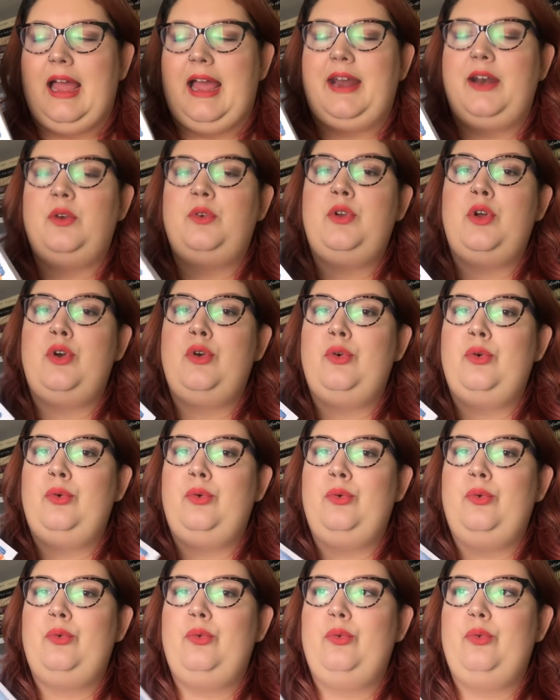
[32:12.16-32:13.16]
I don't
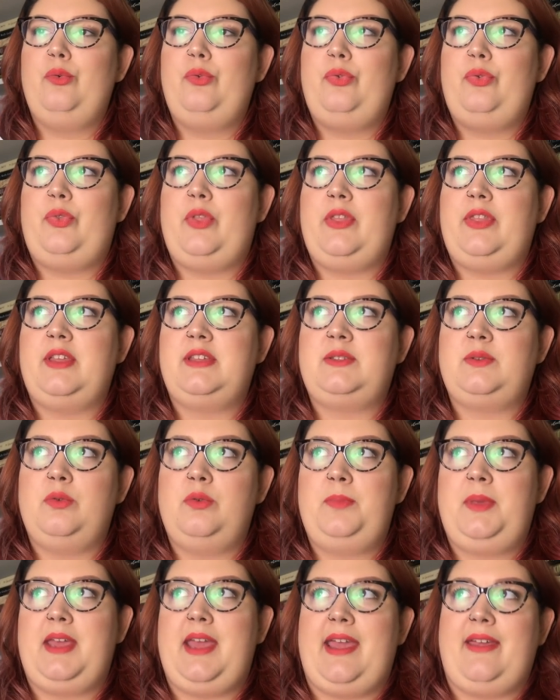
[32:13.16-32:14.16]
know that this
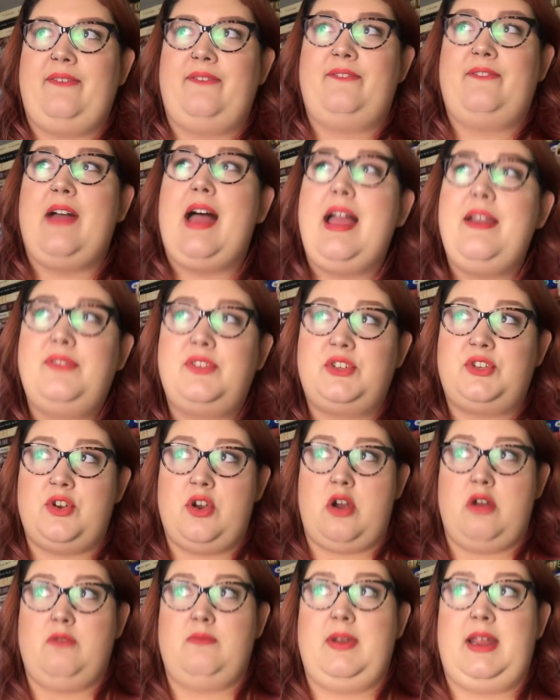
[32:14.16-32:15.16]
will be a
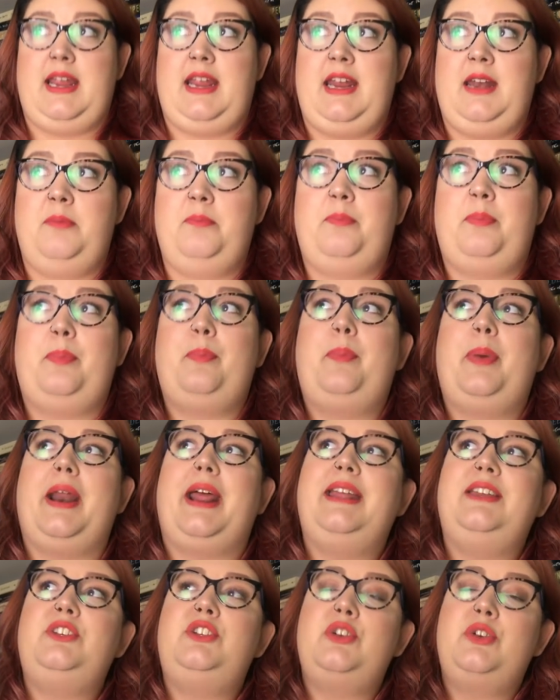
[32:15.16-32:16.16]
five-star read, but
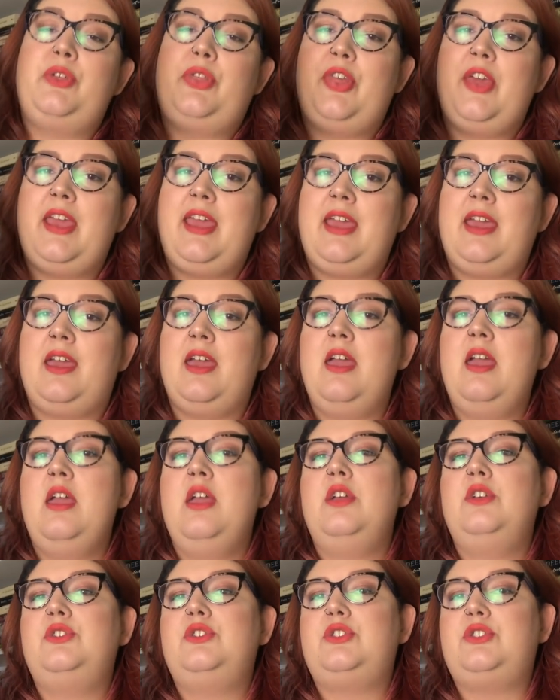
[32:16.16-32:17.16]
I do think
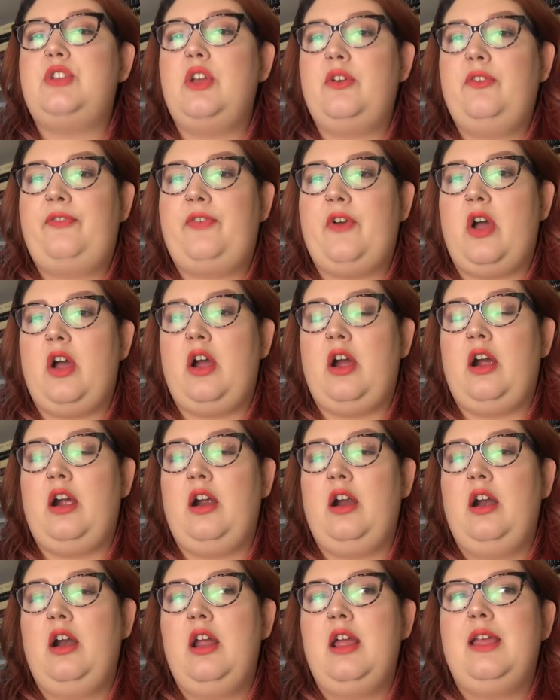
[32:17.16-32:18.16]
so
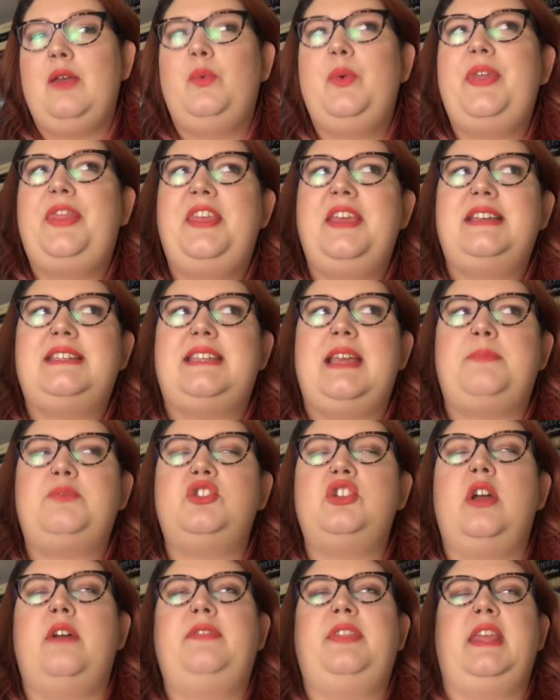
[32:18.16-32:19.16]
far, with the
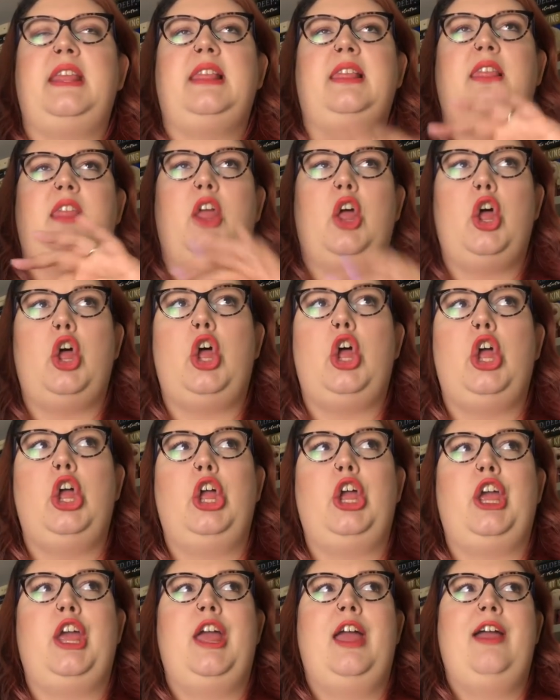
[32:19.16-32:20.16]
exception of the
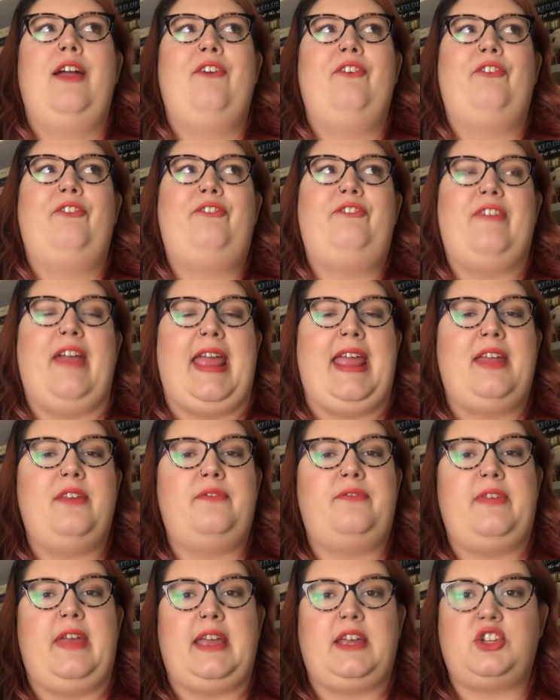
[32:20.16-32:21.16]
long
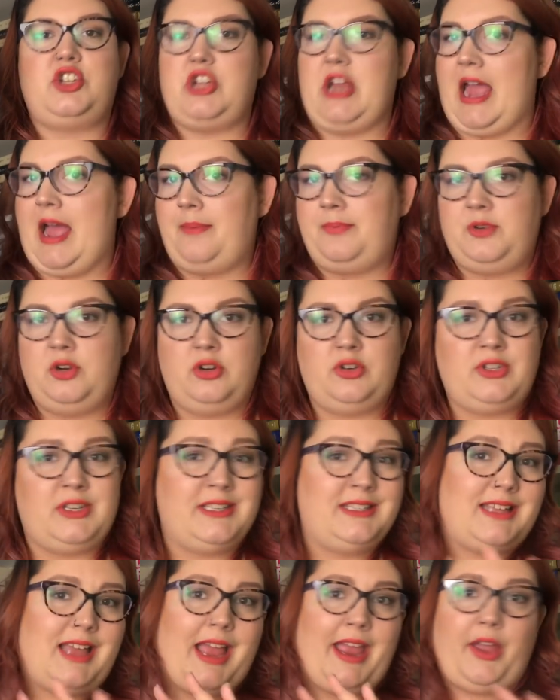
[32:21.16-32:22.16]
fanfic chapters,
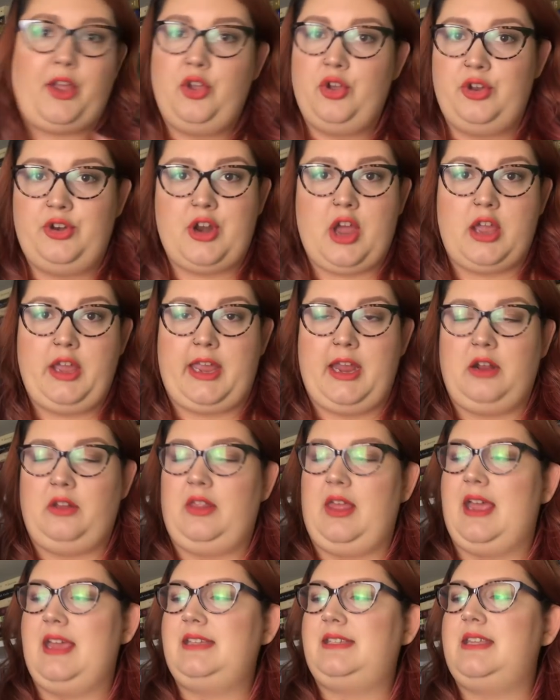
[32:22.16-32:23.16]
because I could not care
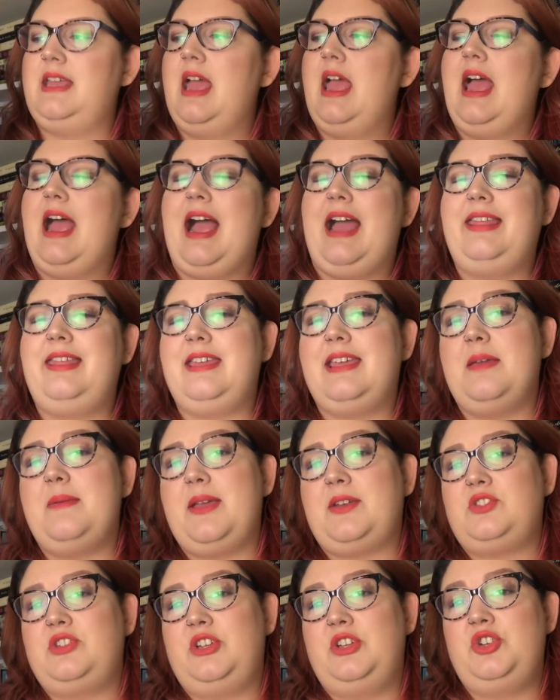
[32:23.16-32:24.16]
less, I think I'm
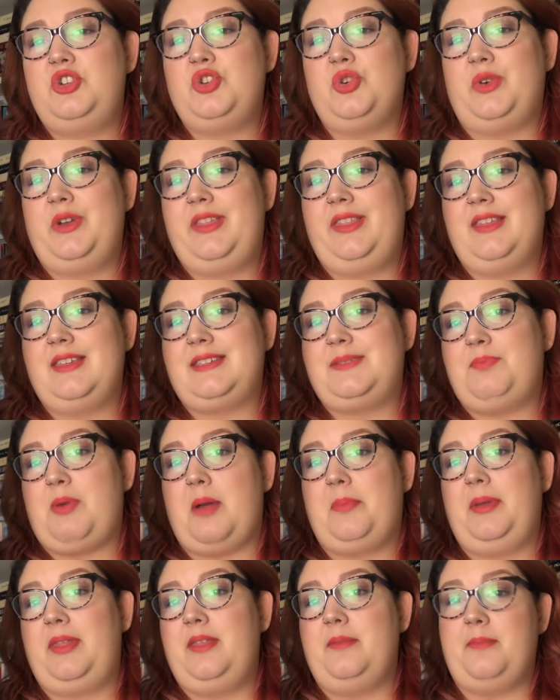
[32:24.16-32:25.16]
actually enjoying this
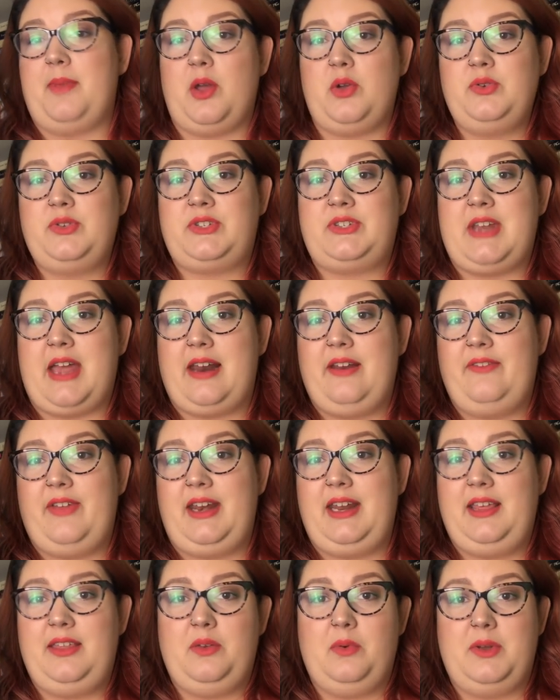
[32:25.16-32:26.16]
probably the most out of
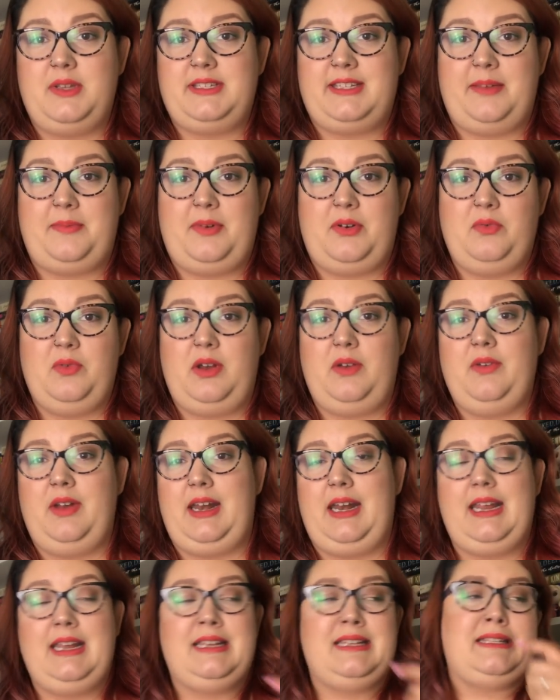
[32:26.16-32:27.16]
any of the ones I've been
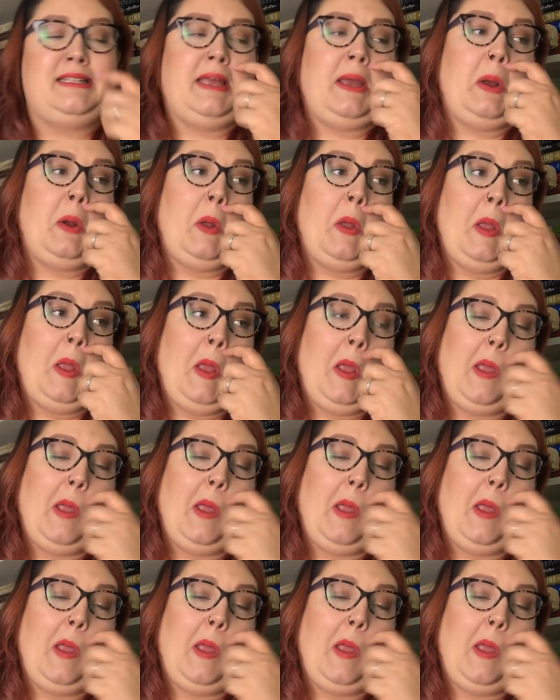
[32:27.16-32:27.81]
rereading, so